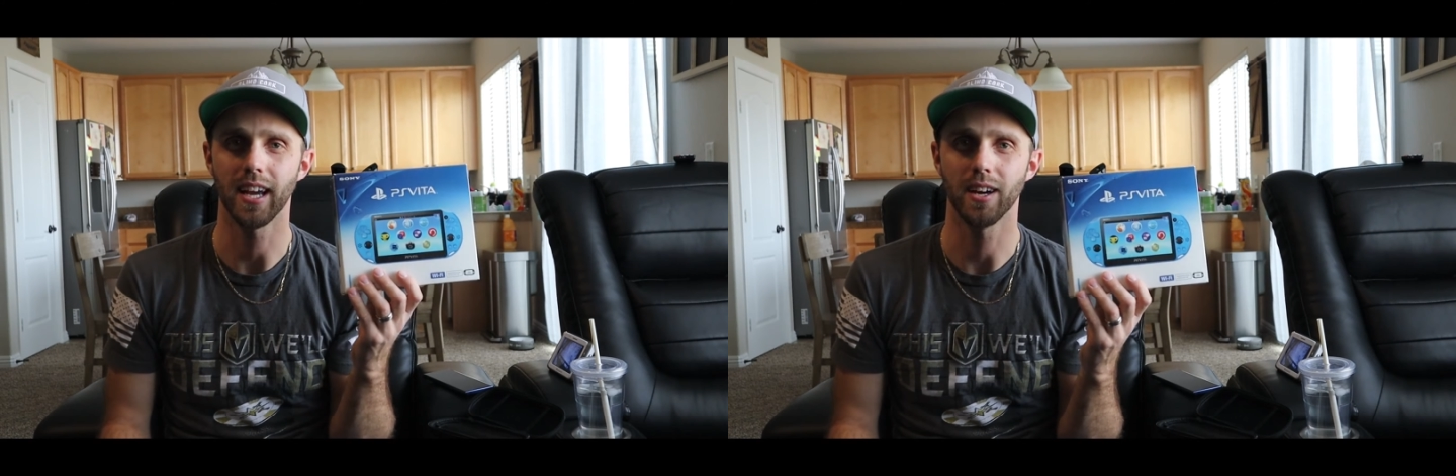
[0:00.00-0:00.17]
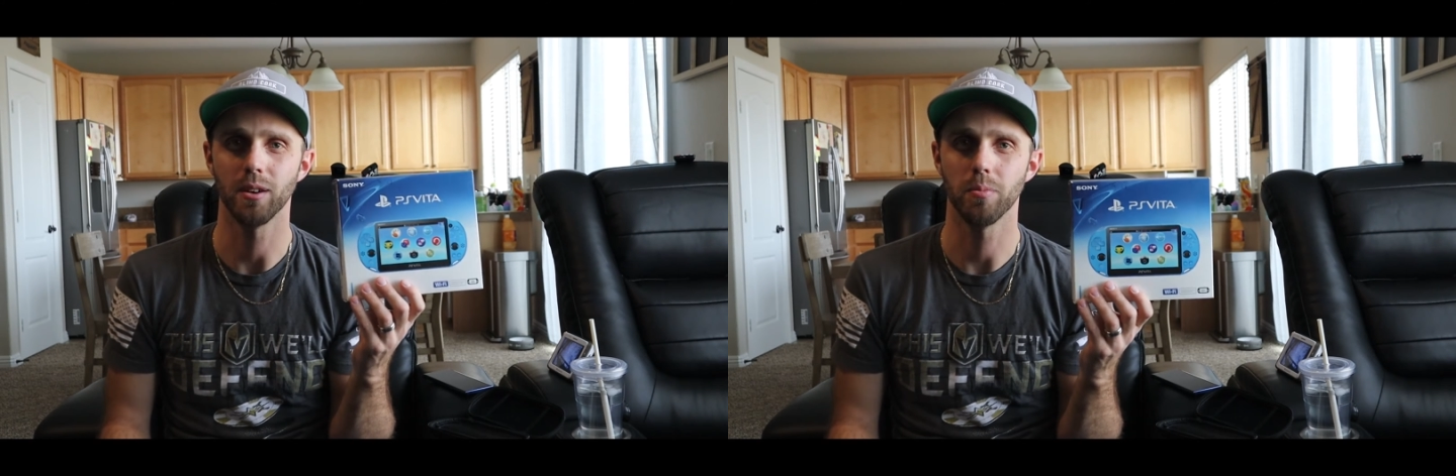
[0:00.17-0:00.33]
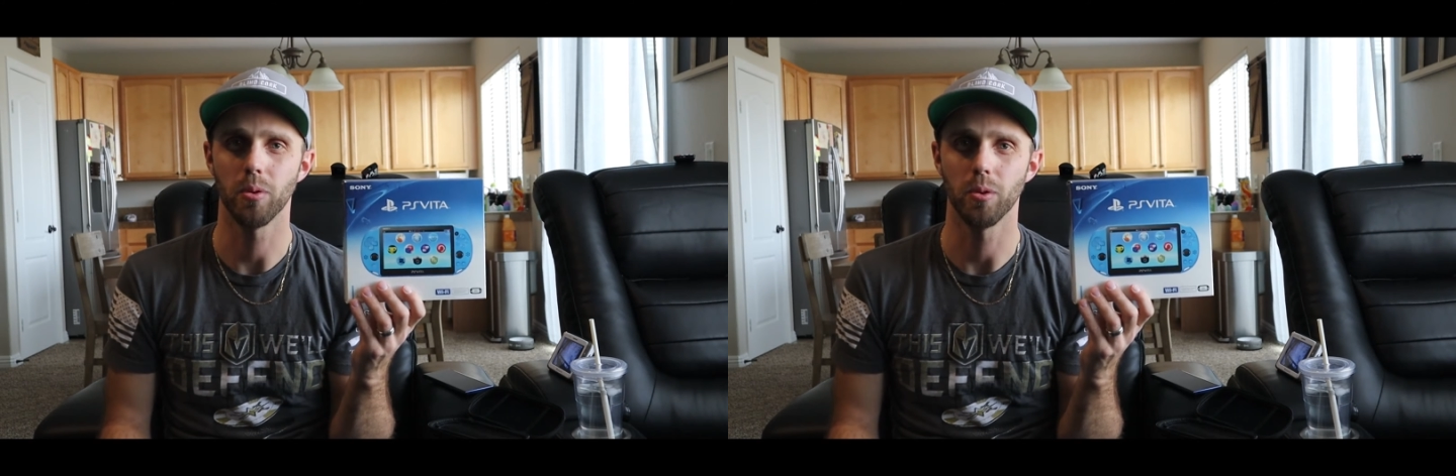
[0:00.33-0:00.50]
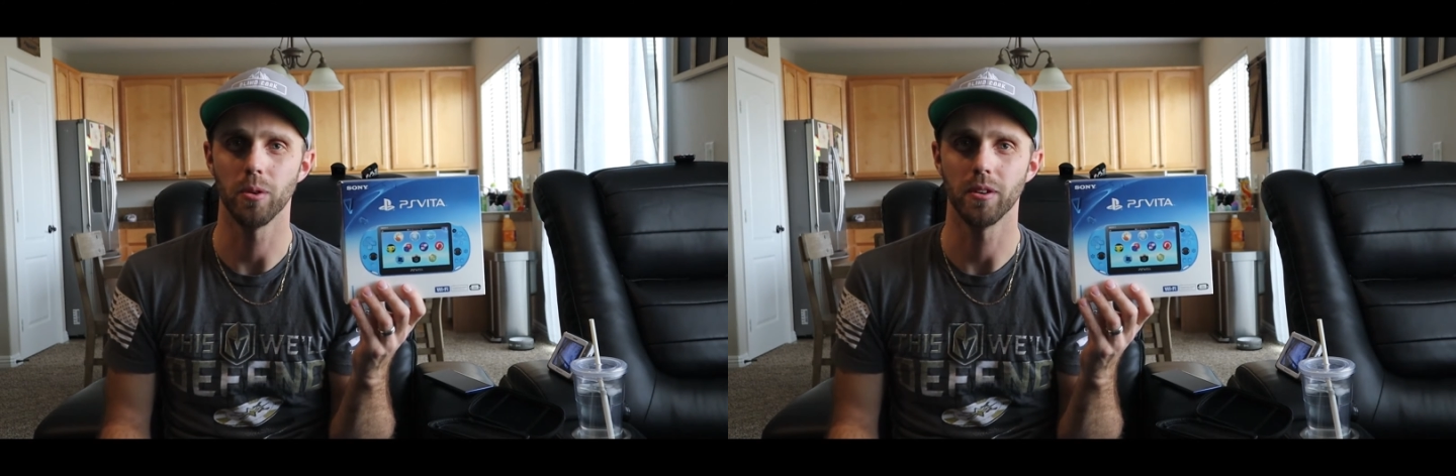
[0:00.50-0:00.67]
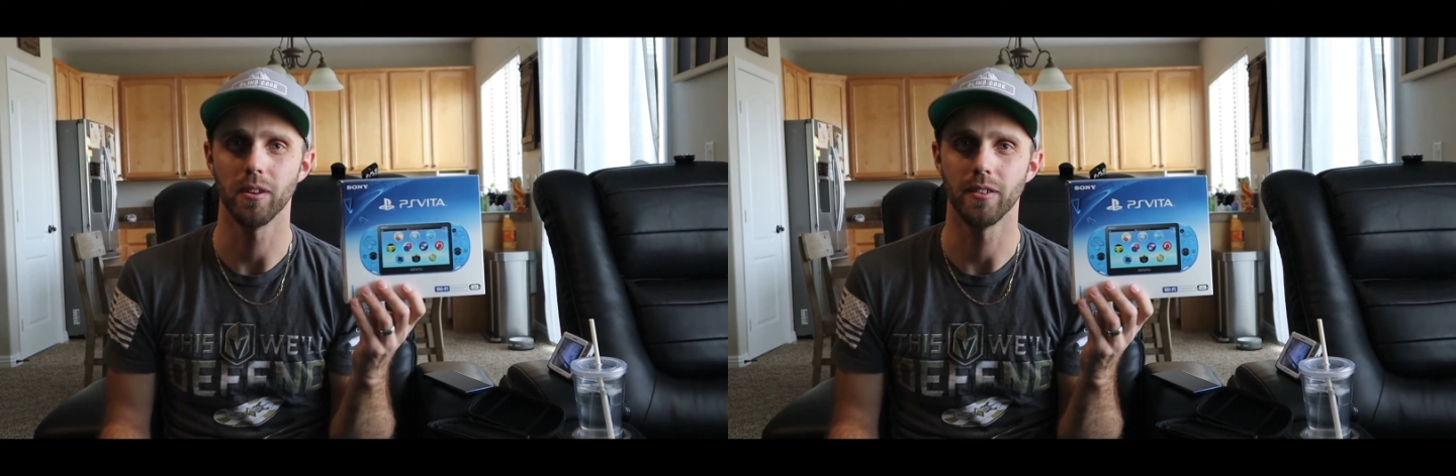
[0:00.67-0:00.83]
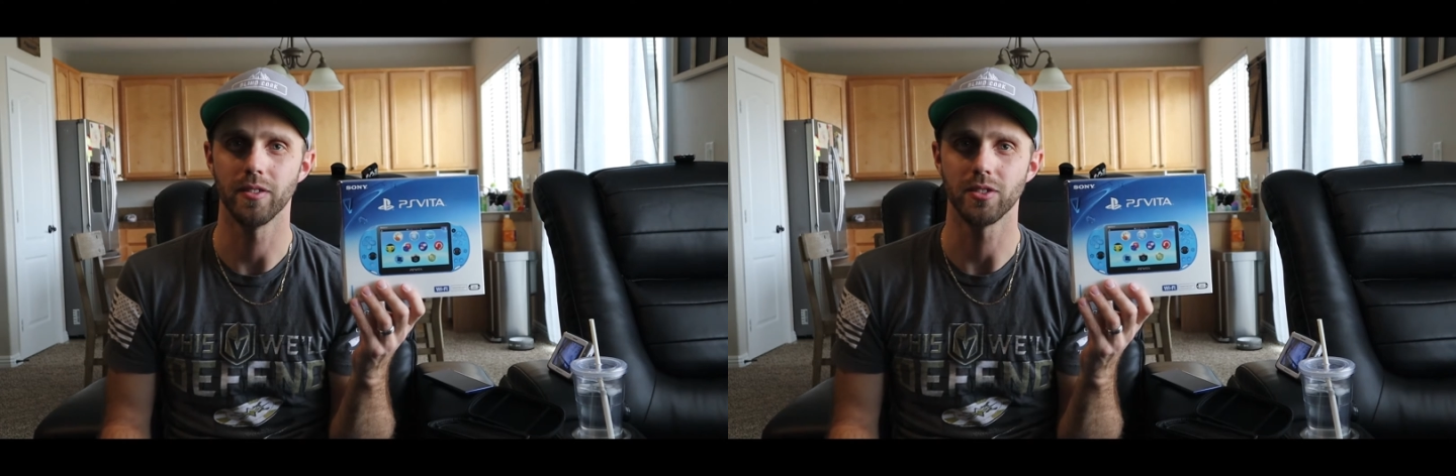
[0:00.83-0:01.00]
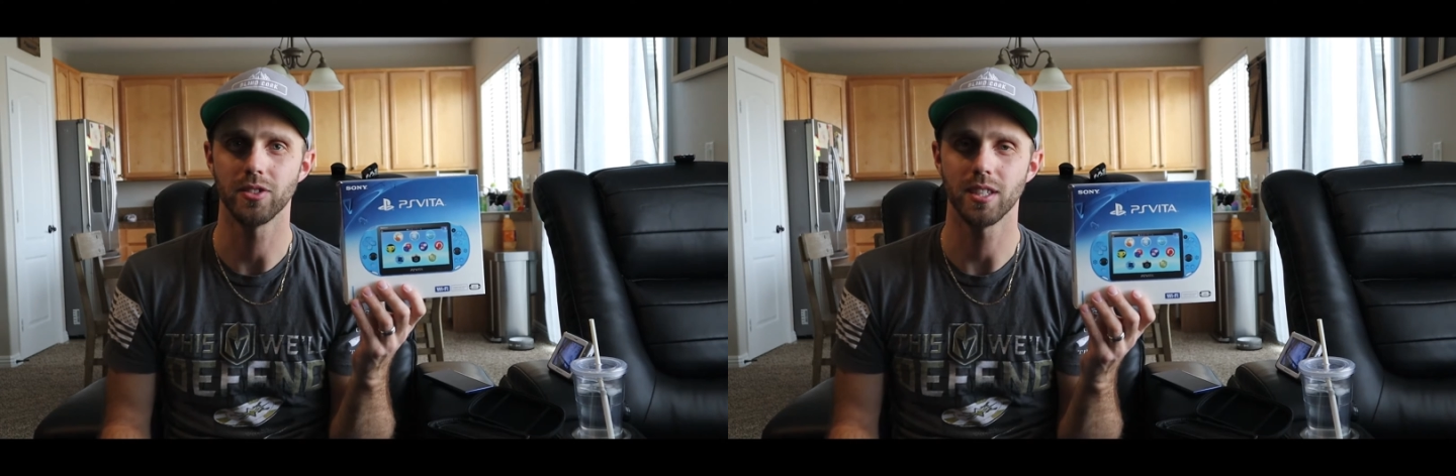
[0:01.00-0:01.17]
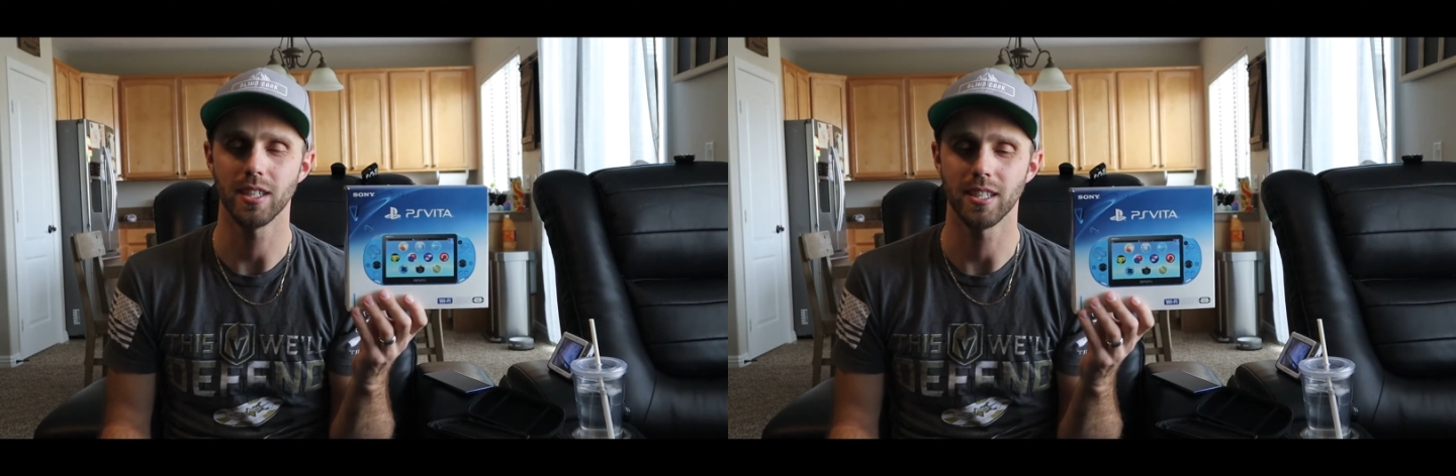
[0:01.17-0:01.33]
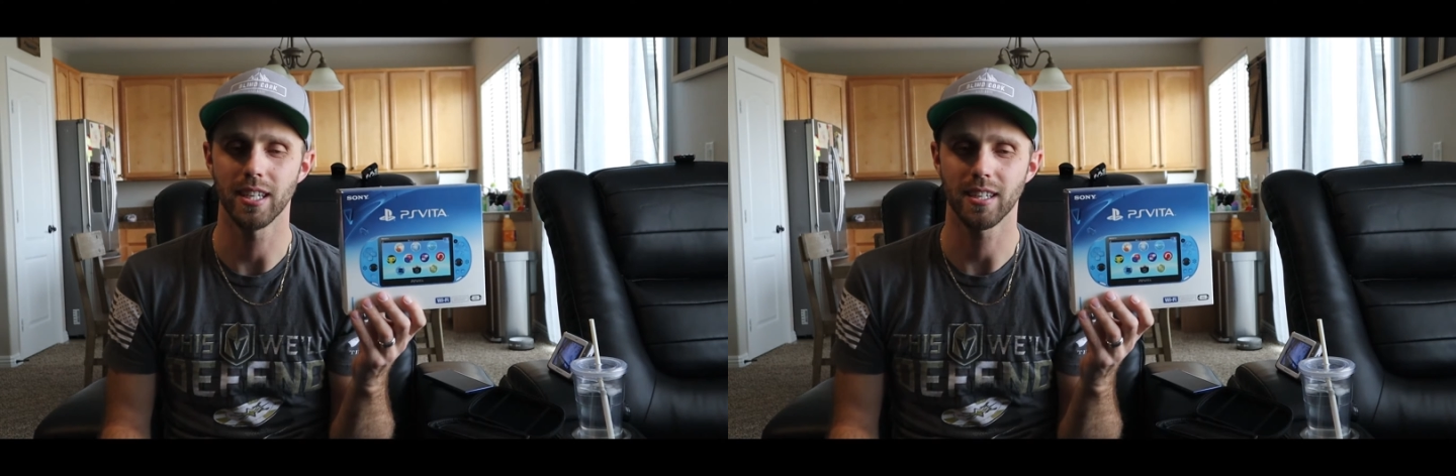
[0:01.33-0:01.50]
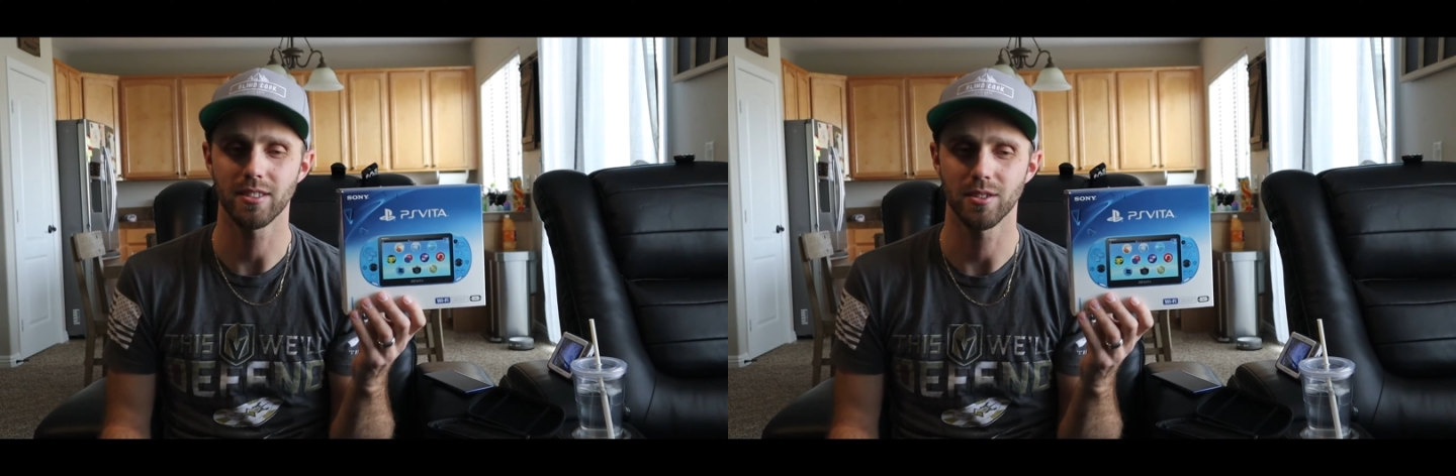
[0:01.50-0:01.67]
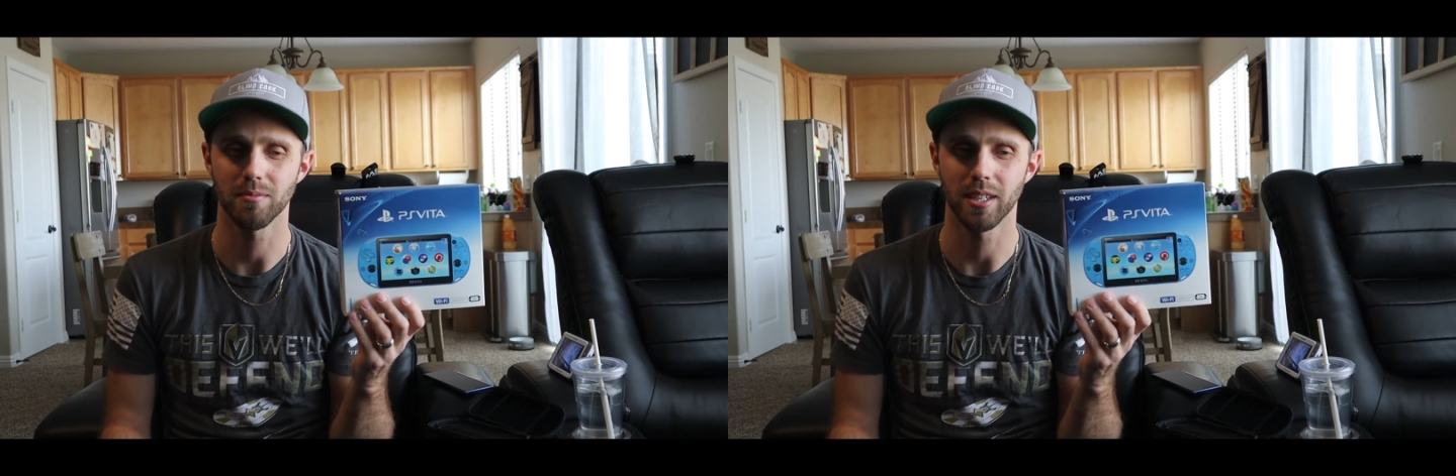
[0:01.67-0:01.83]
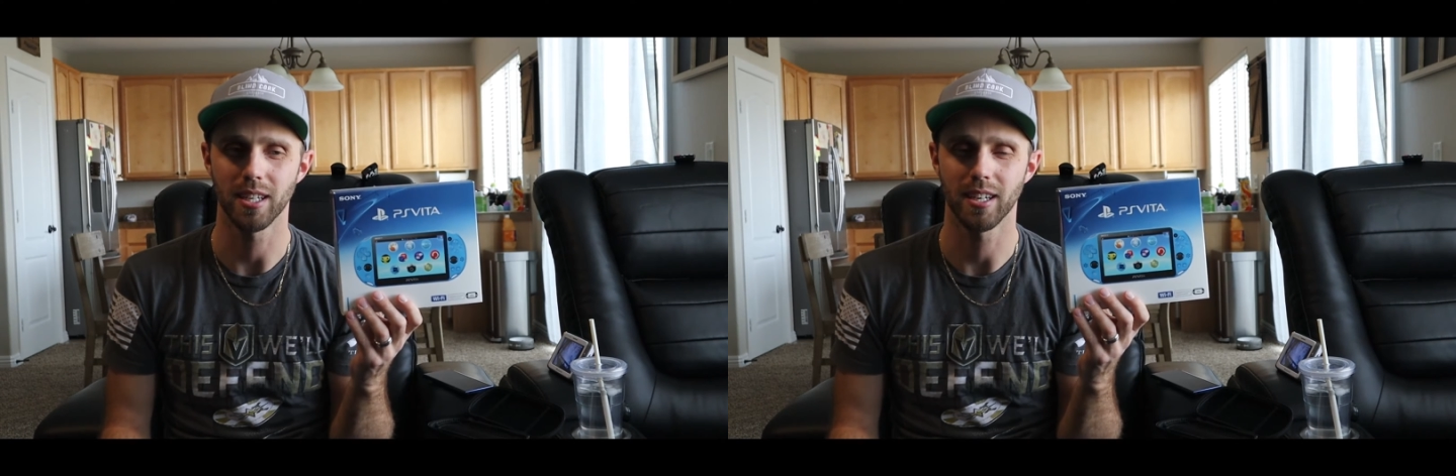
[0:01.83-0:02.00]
airport on the seat next to me,